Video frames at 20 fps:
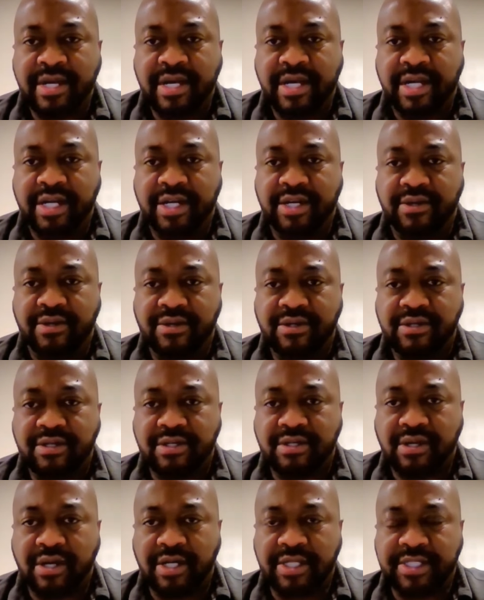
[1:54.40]
You know,
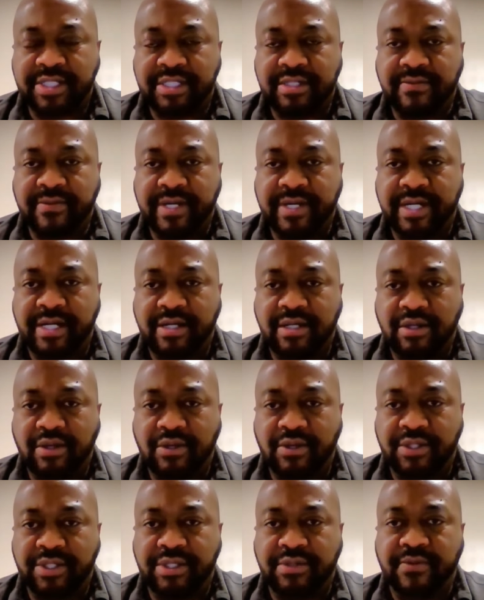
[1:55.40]
cultivate a
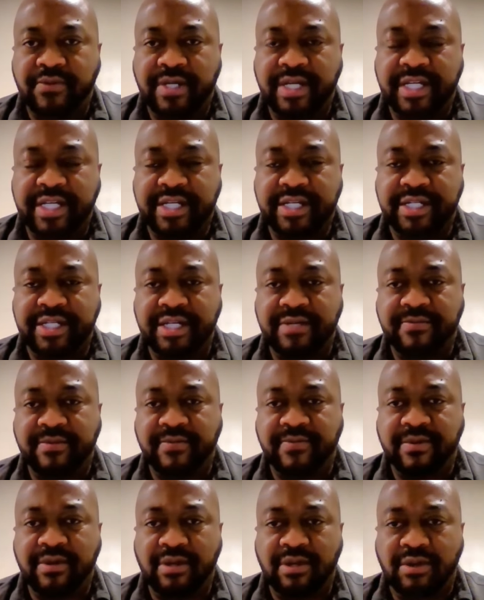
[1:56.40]
closer relationship
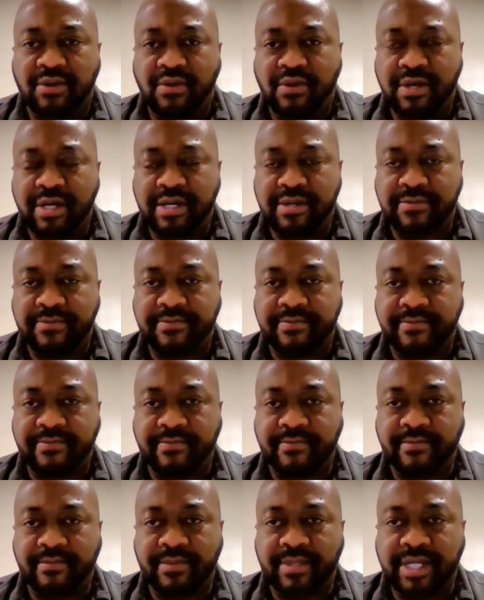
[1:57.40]
with the Lord.
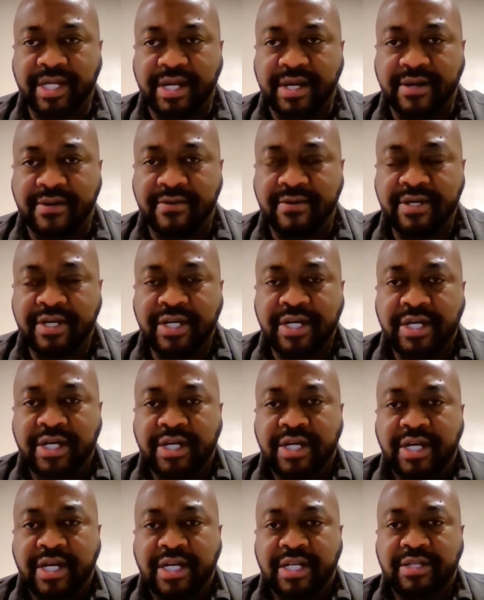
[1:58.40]
You know,
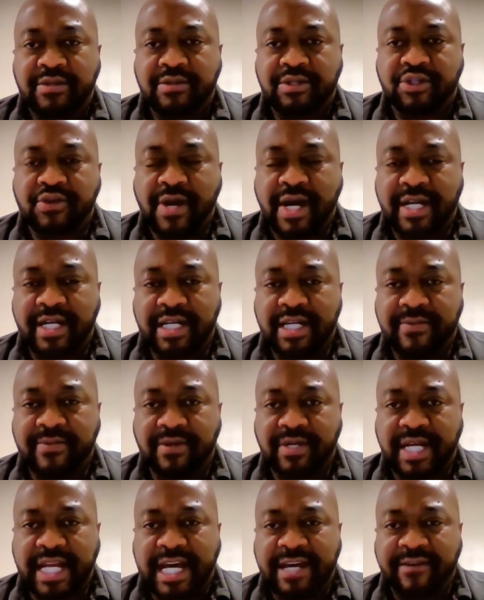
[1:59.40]
try to live
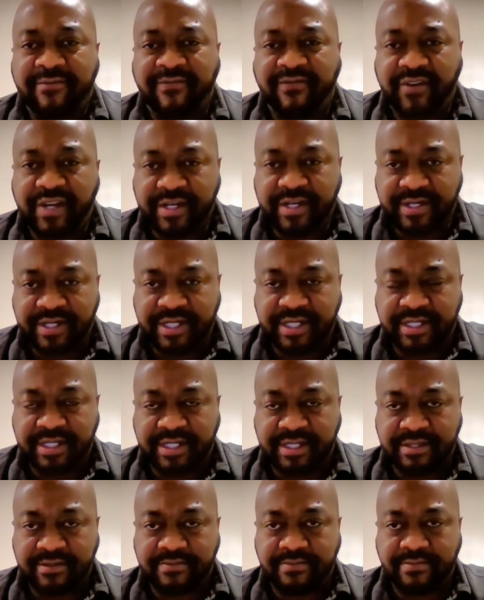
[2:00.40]
your life
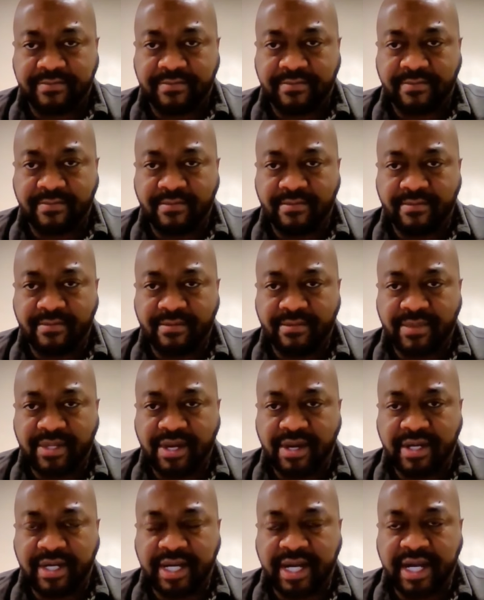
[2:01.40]
fearless,
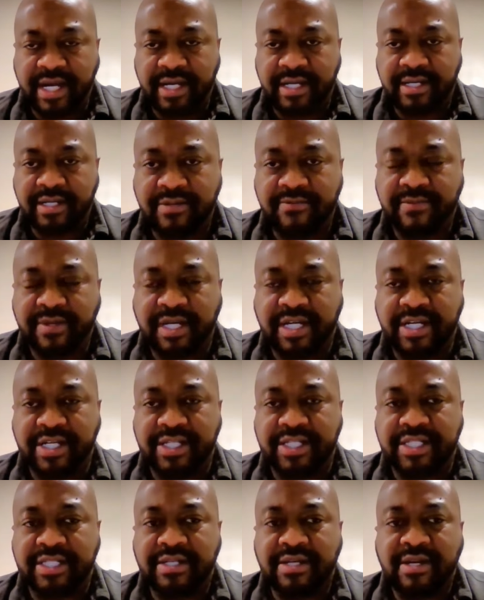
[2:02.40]
okay?
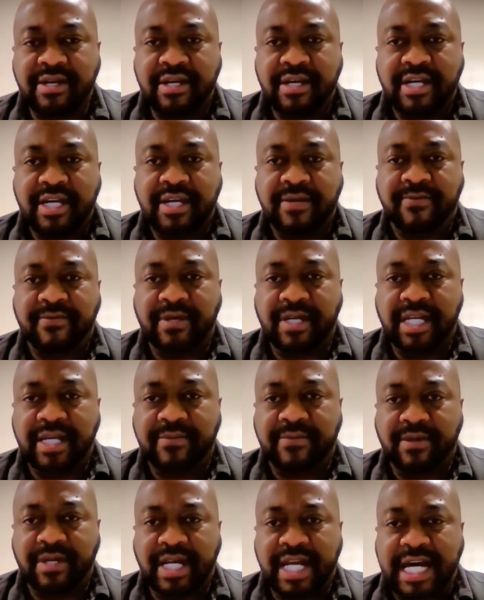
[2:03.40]
Because if you live
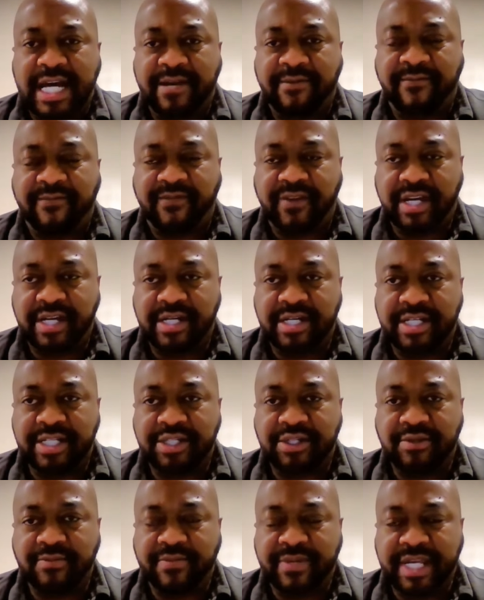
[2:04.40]
your life fearless,
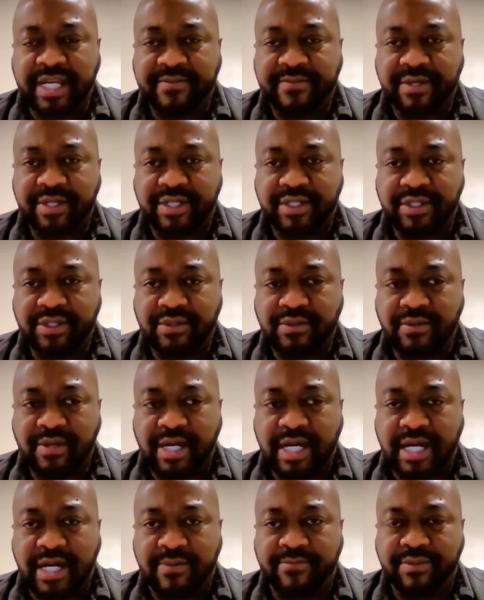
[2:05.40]
you'll be able to
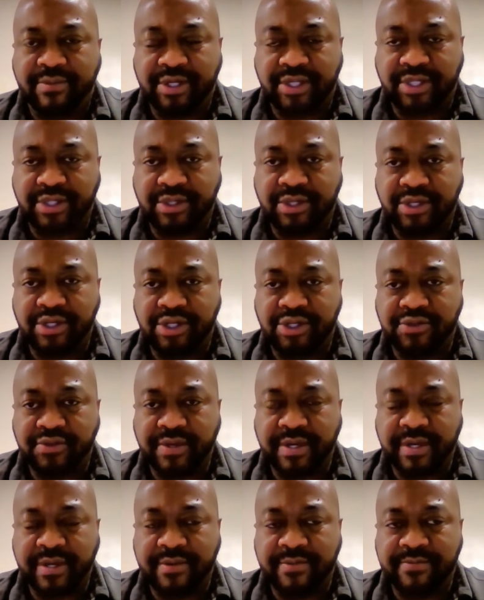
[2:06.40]
pursue your
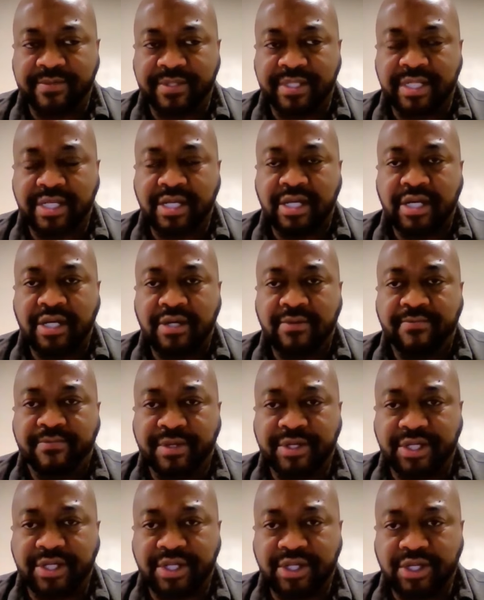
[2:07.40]
dreams,
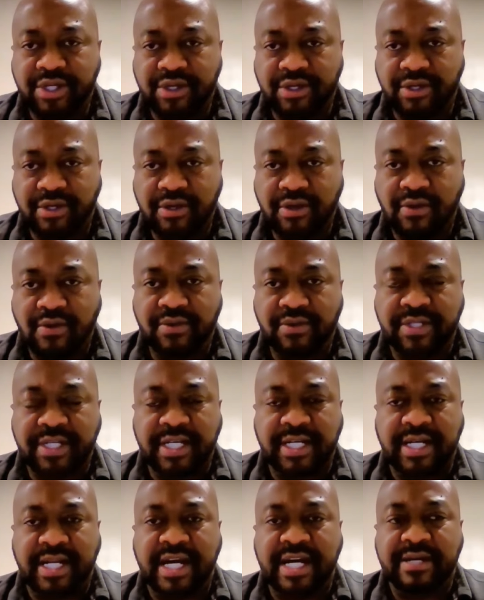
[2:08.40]
pursue your goals
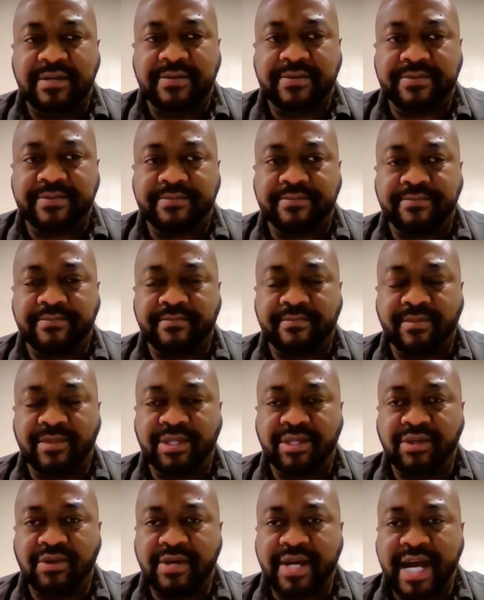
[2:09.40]
in life.
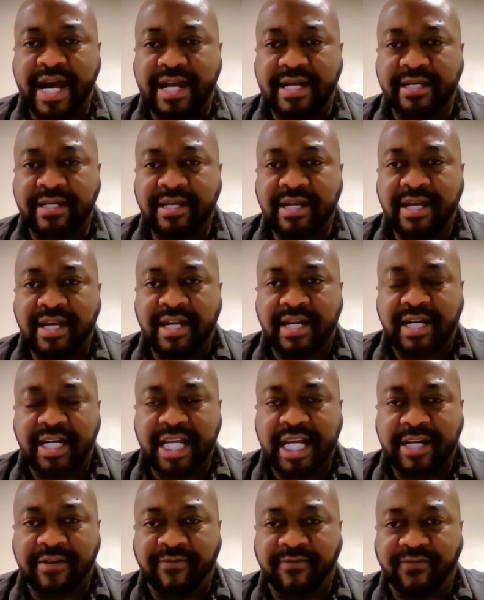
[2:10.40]
Do not
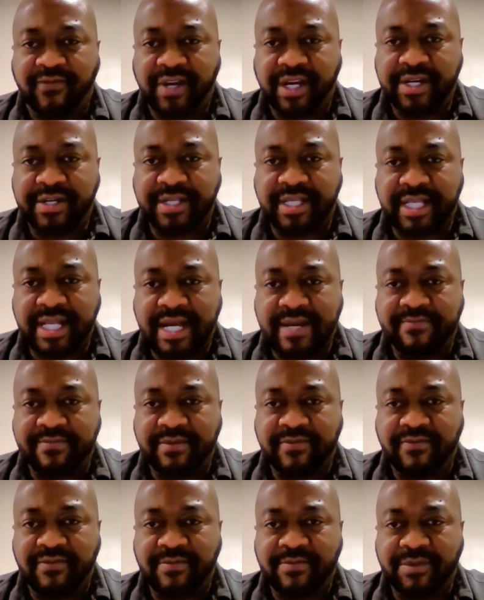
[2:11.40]
let fear stop you
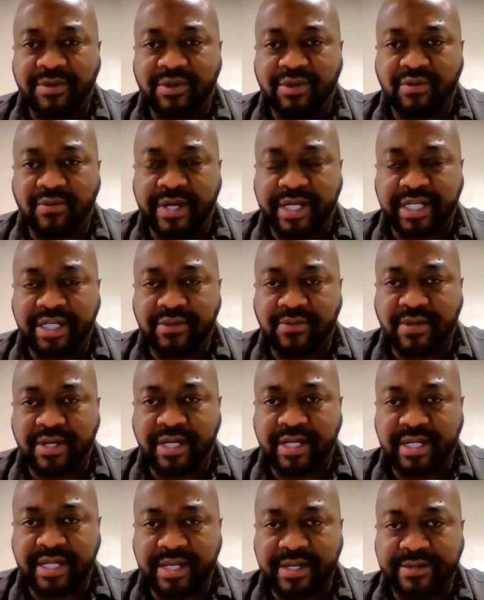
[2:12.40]
from doing what you
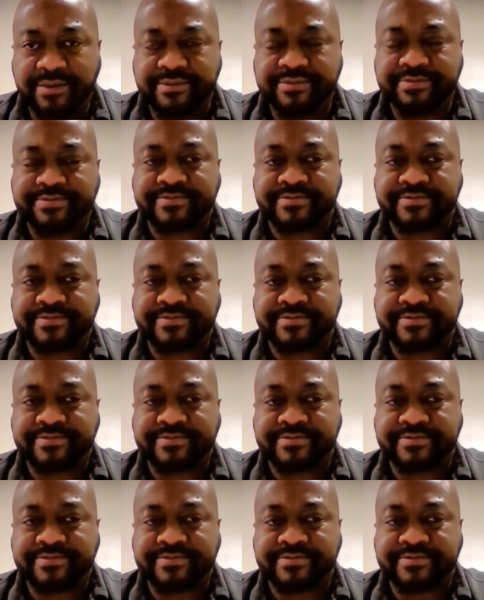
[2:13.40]
want to do,